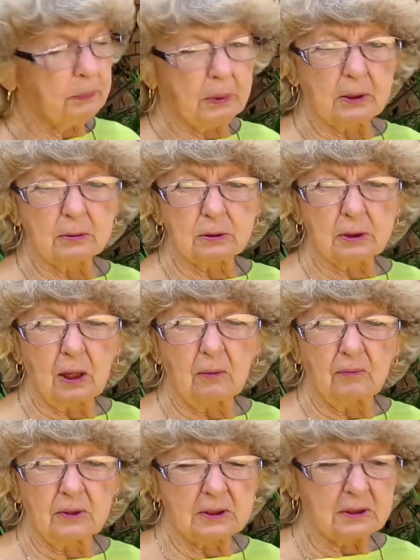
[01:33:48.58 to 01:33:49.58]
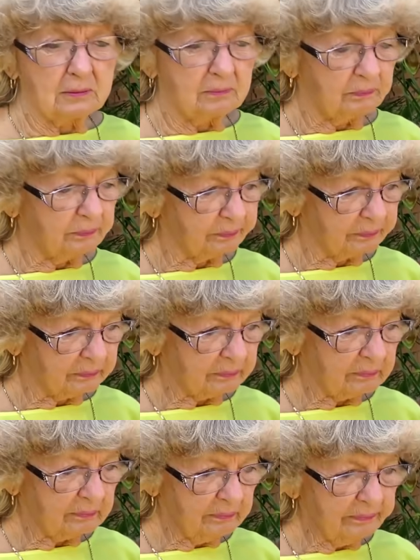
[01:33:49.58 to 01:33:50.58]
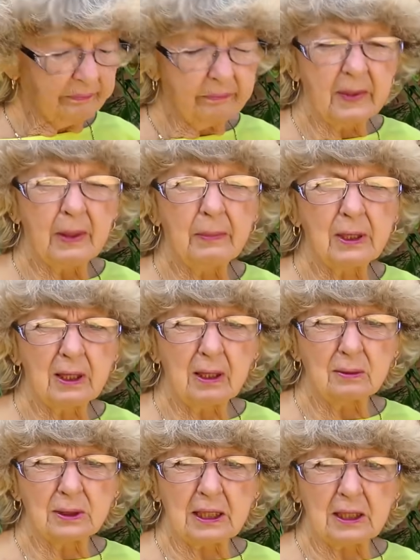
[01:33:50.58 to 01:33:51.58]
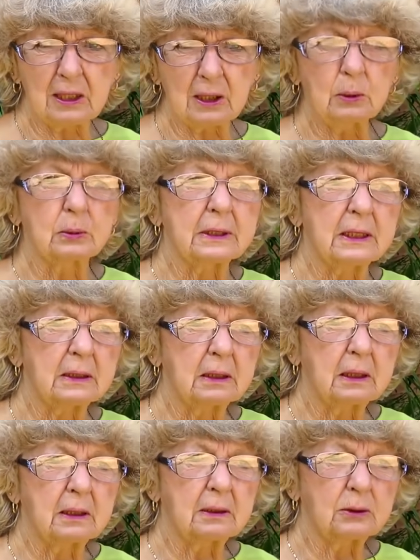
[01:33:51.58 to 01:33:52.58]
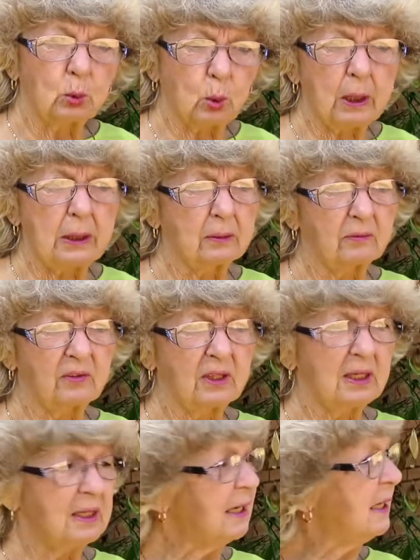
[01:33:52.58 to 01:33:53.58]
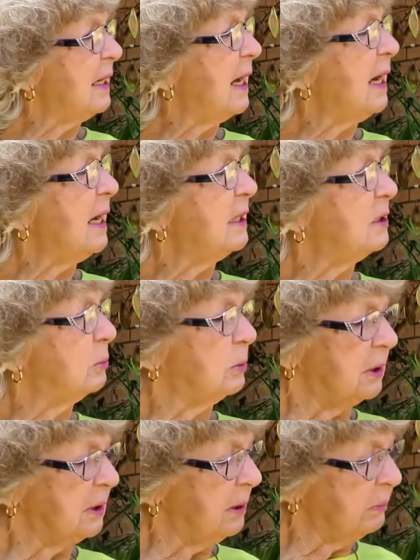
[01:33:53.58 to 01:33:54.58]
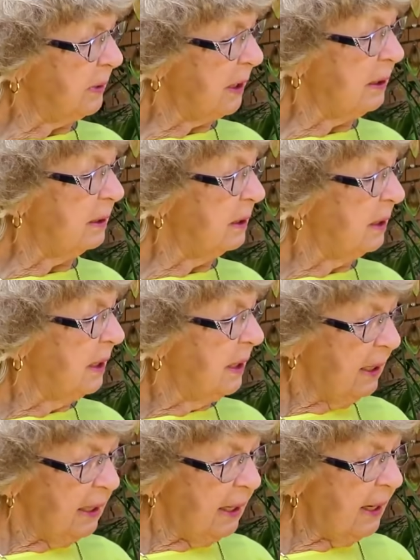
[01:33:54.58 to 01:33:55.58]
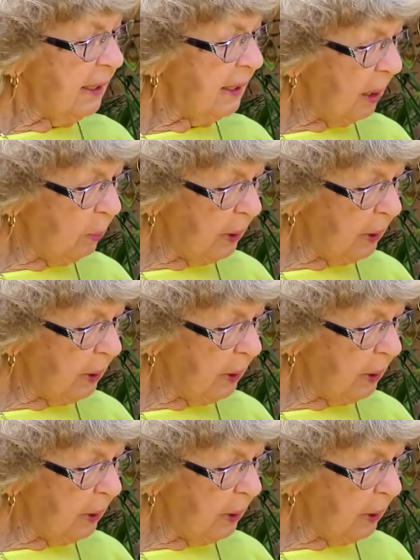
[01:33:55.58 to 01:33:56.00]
the post office because they closed at 12. And I had to run up there. And I